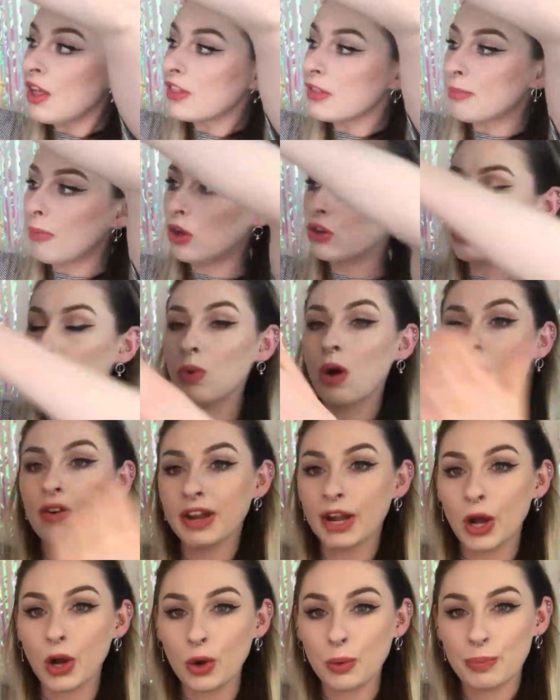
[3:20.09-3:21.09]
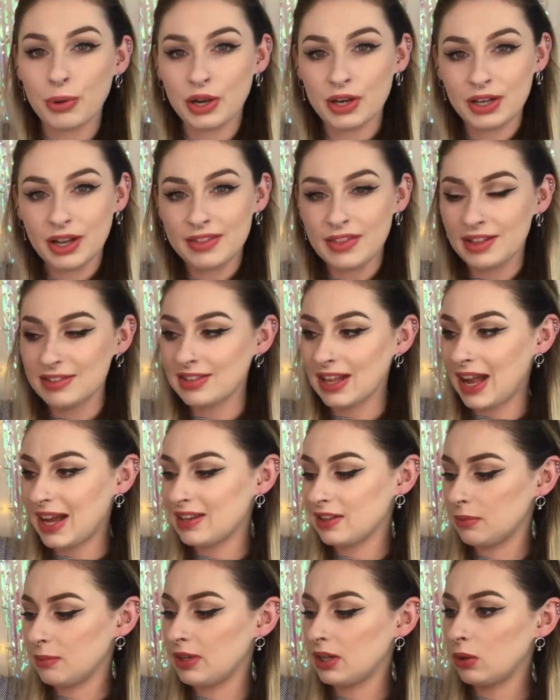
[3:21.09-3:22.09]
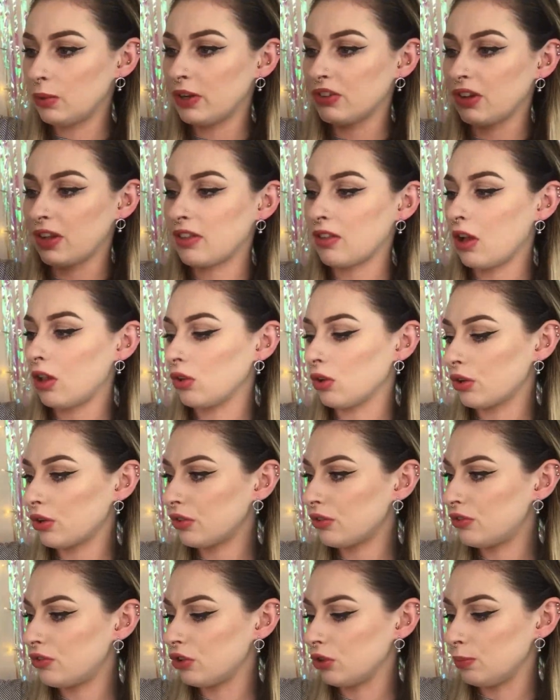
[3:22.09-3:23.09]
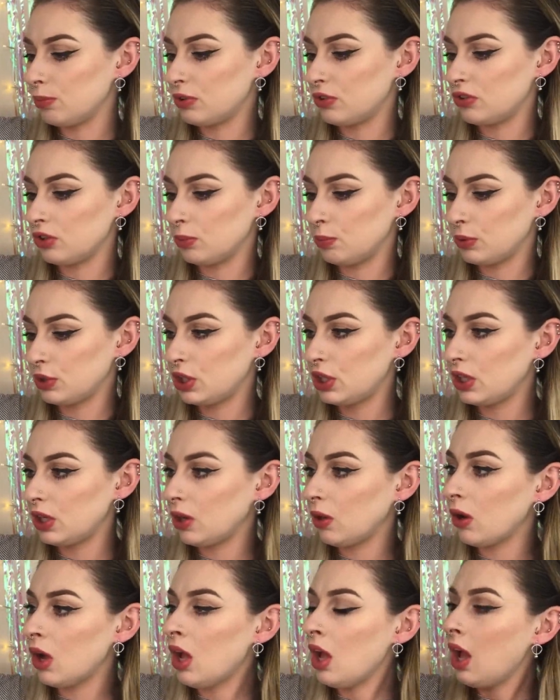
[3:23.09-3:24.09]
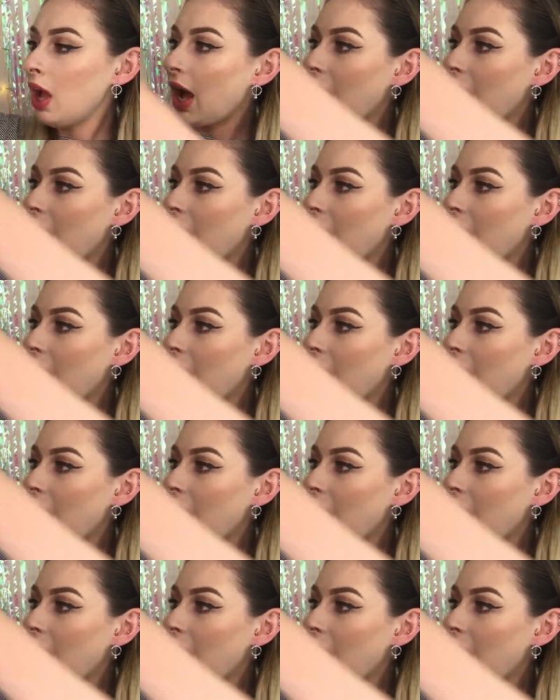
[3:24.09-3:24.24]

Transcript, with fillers: The model wore it open and then tied in the middle, which I thought looked super, super cute.